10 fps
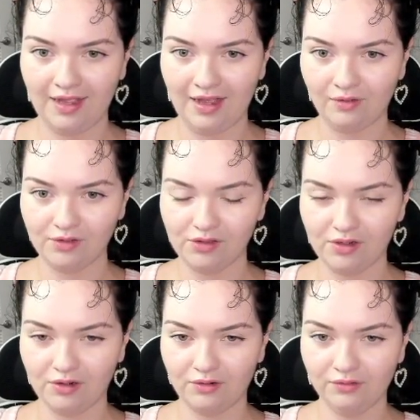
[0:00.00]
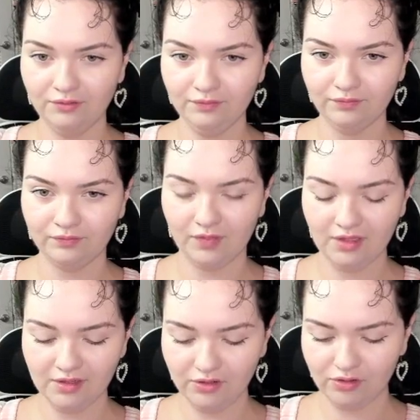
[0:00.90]
Houndstone.
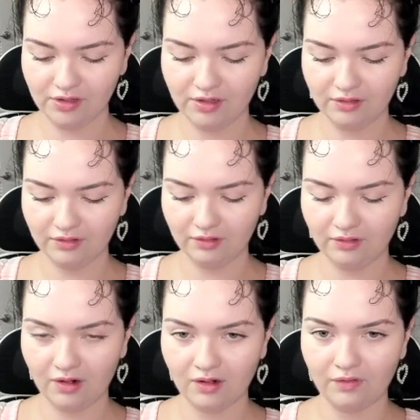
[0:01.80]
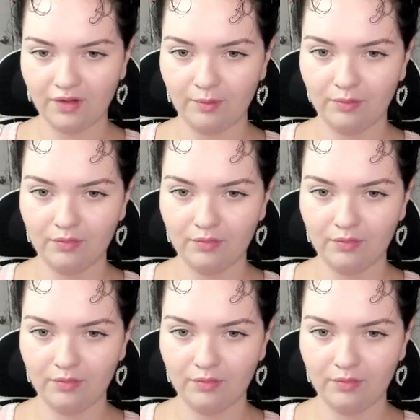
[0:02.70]
That's an interesting little art of him.